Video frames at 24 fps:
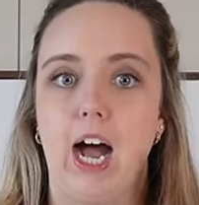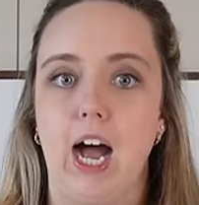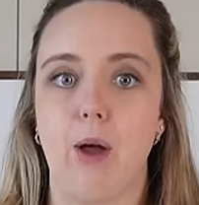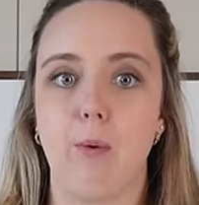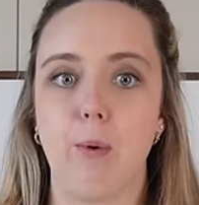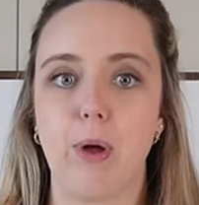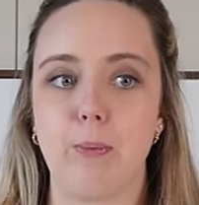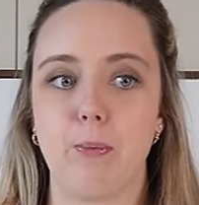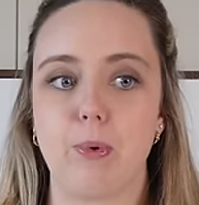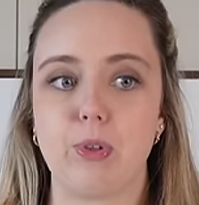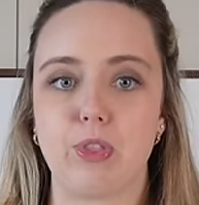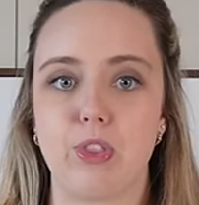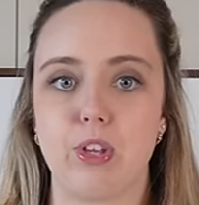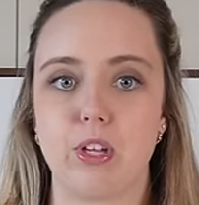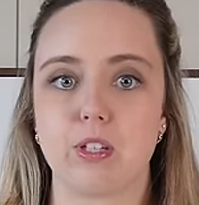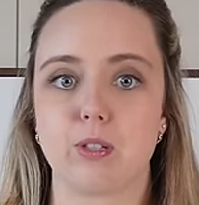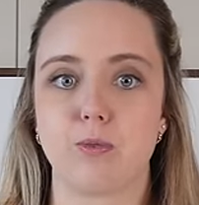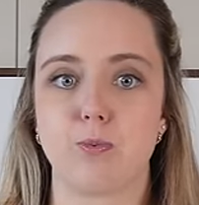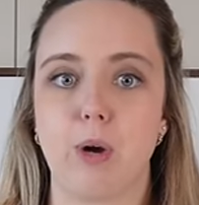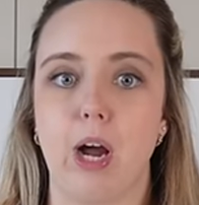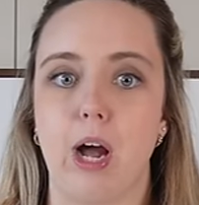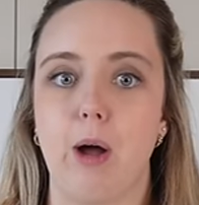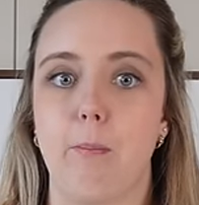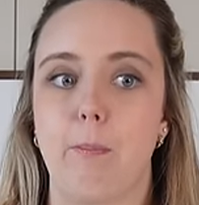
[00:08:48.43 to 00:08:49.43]
I went with
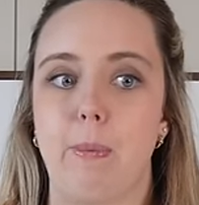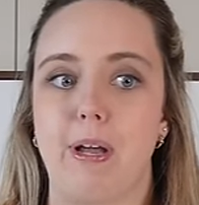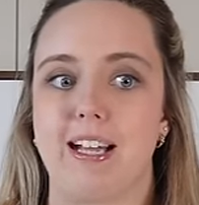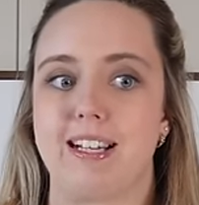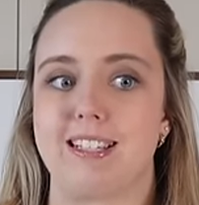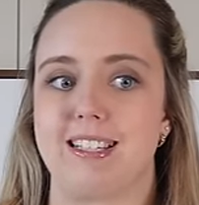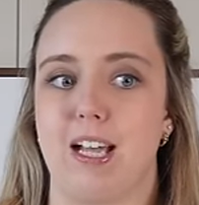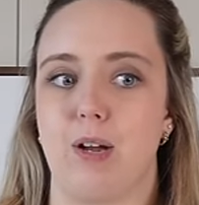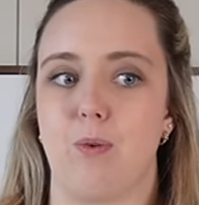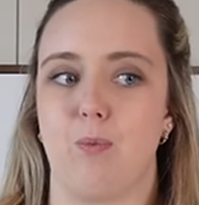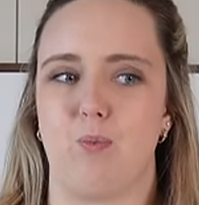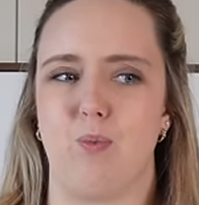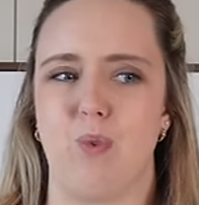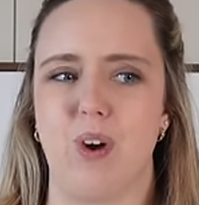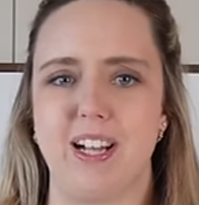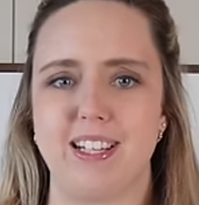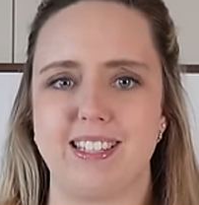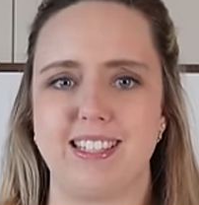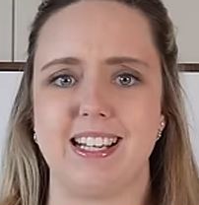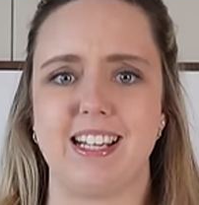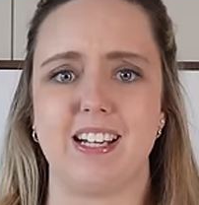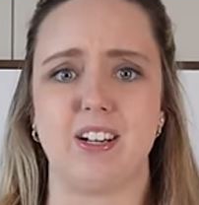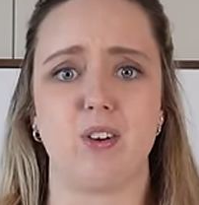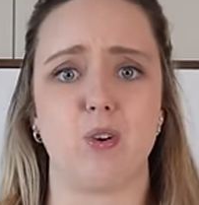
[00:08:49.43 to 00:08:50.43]
this route because I
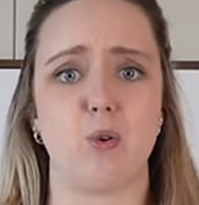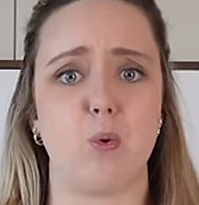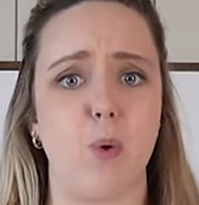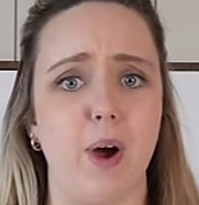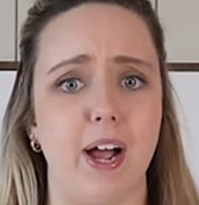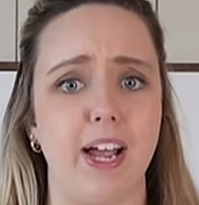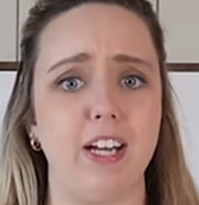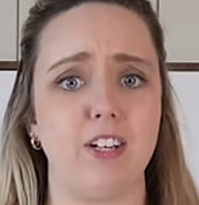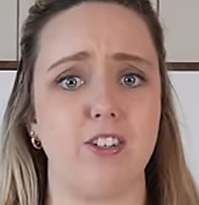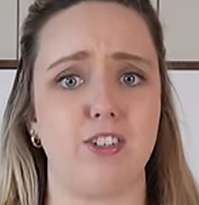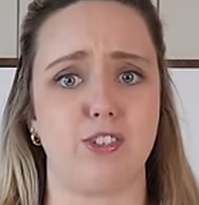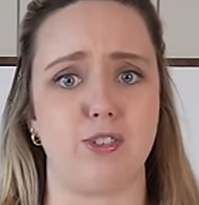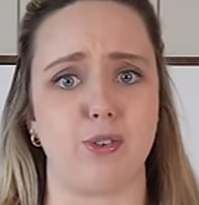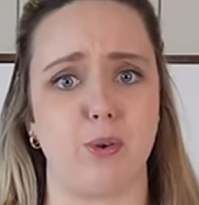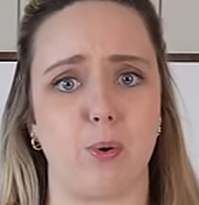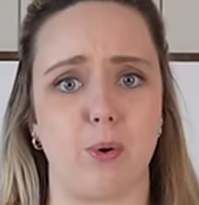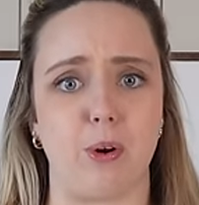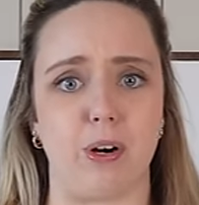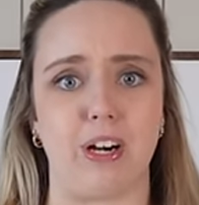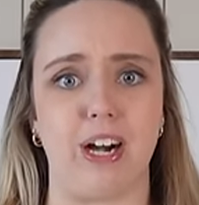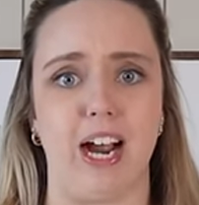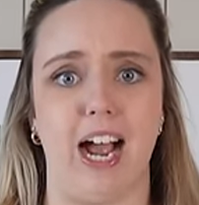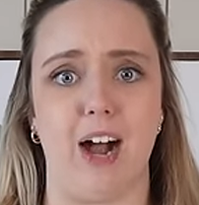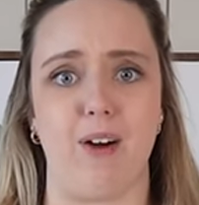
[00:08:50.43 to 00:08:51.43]
wasn't quite
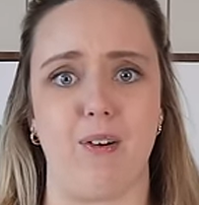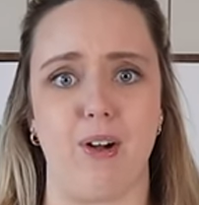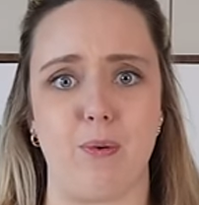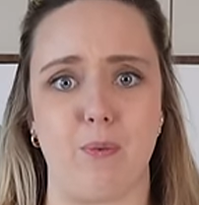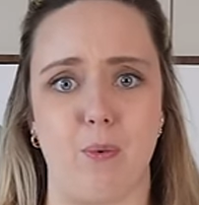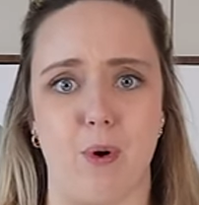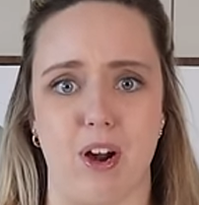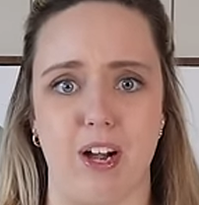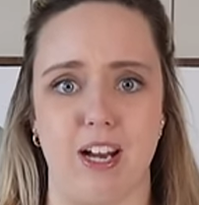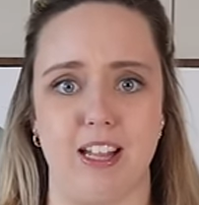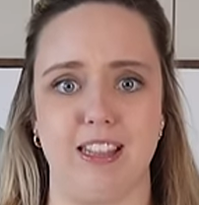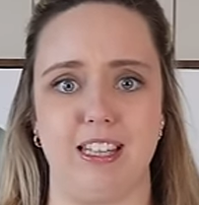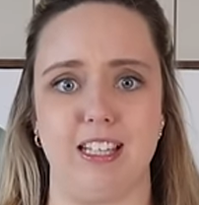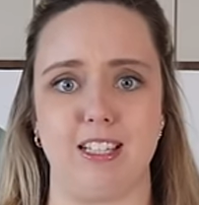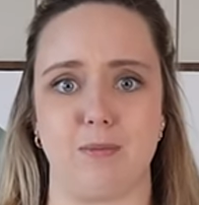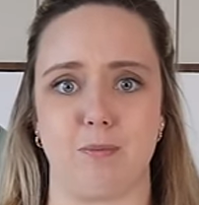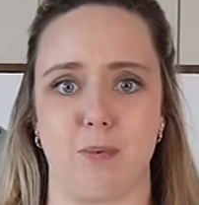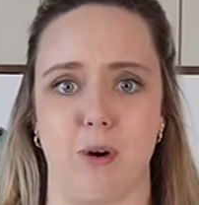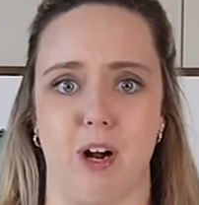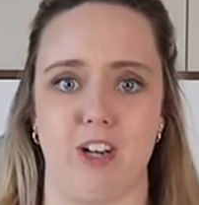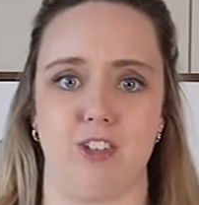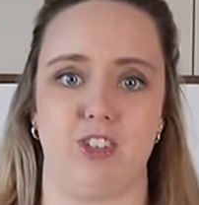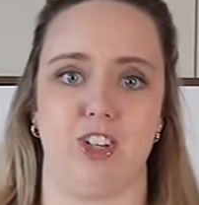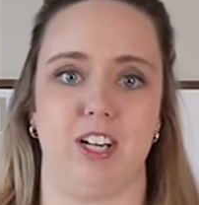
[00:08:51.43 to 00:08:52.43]
sure how I wanted this
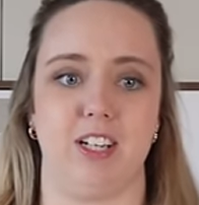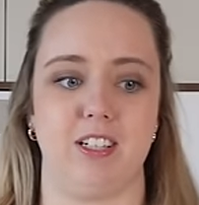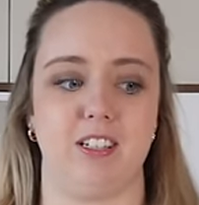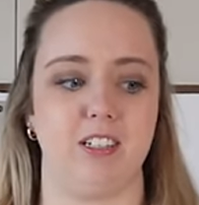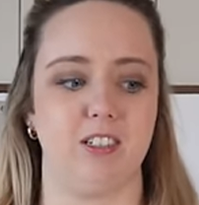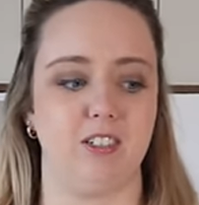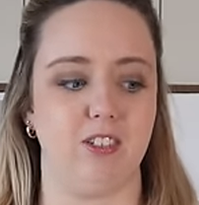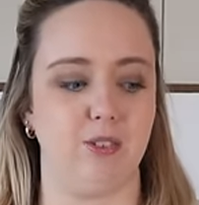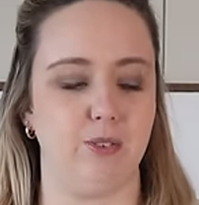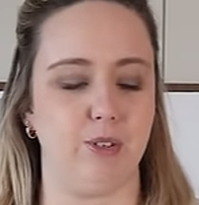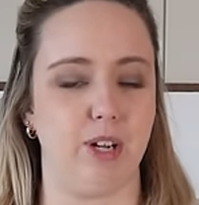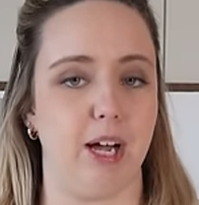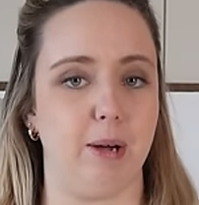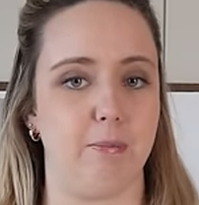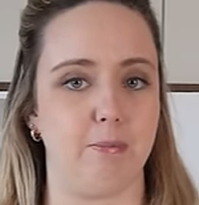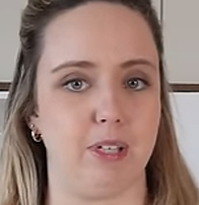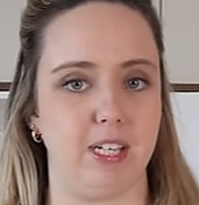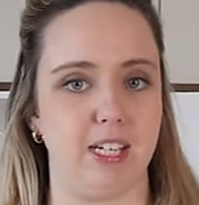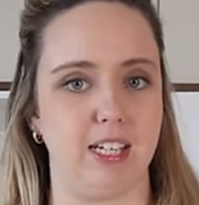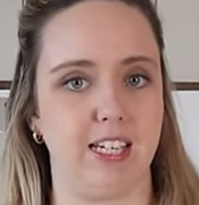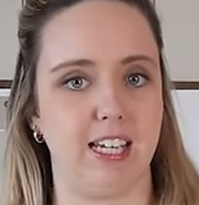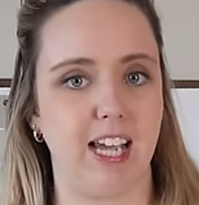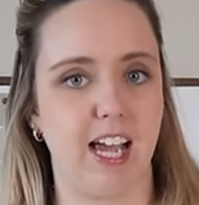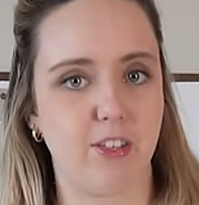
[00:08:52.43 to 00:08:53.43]
project to come
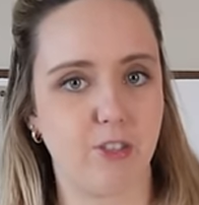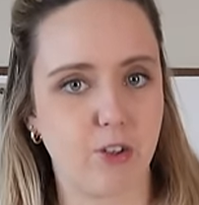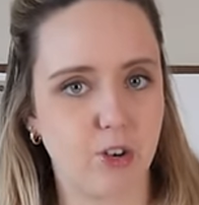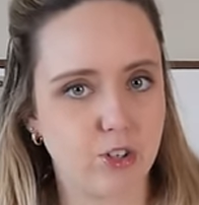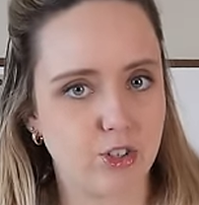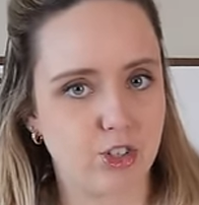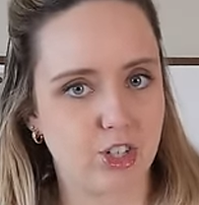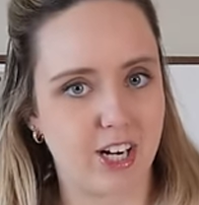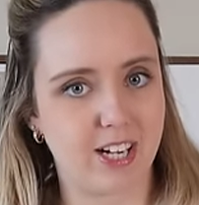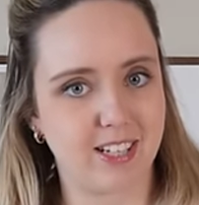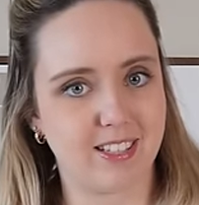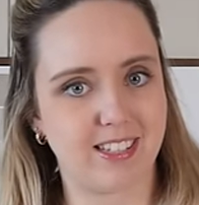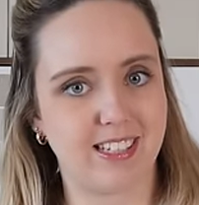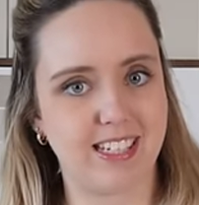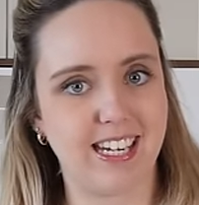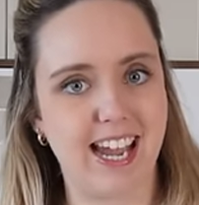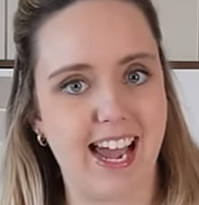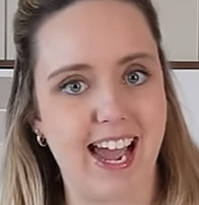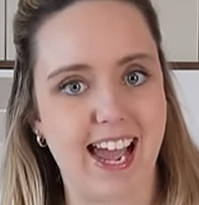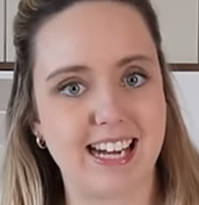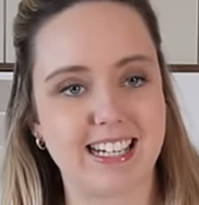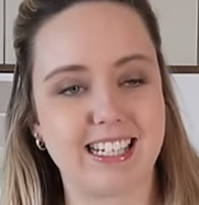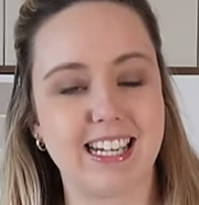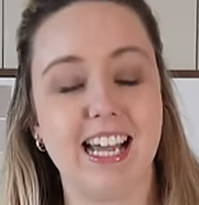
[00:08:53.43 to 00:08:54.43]
together just
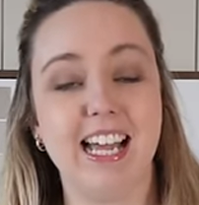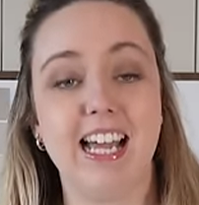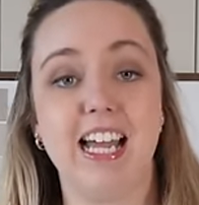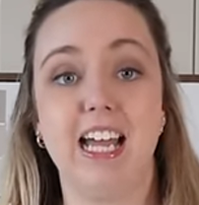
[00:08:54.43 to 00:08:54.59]
yet,